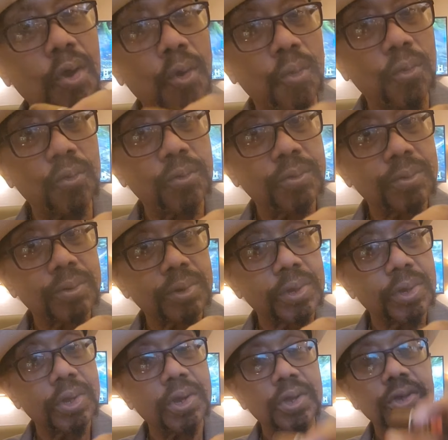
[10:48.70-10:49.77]
know,
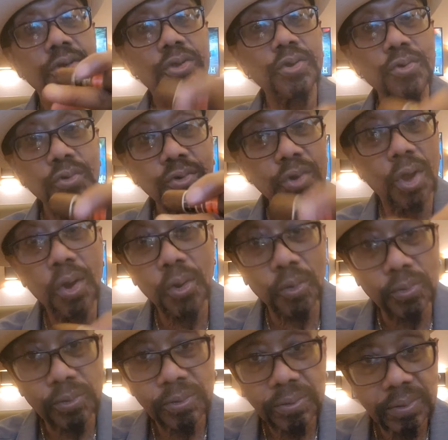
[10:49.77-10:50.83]
you
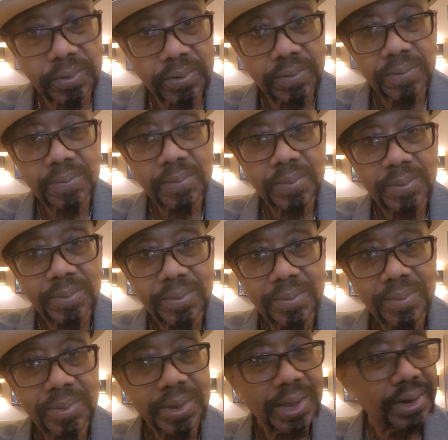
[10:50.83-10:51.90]
know
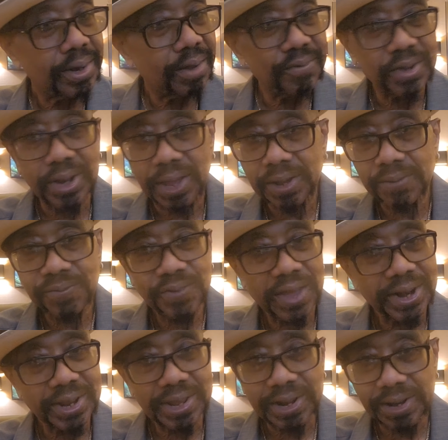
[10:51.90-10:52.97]
looking like a
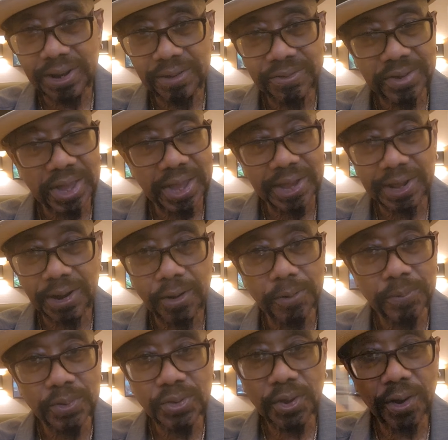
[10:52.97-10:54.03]
fat kid loves cake, and I
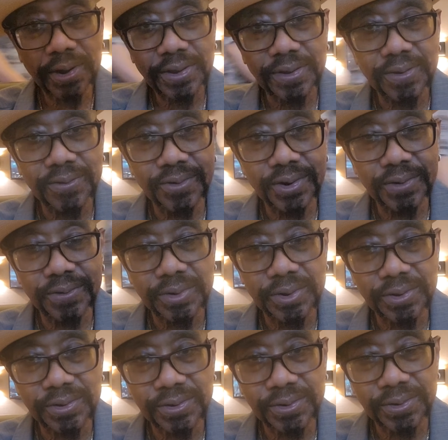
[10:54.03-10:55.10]
hope to talk to you real,
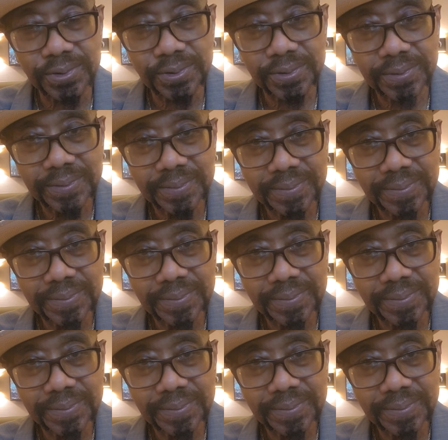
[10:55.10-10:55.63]
real soon.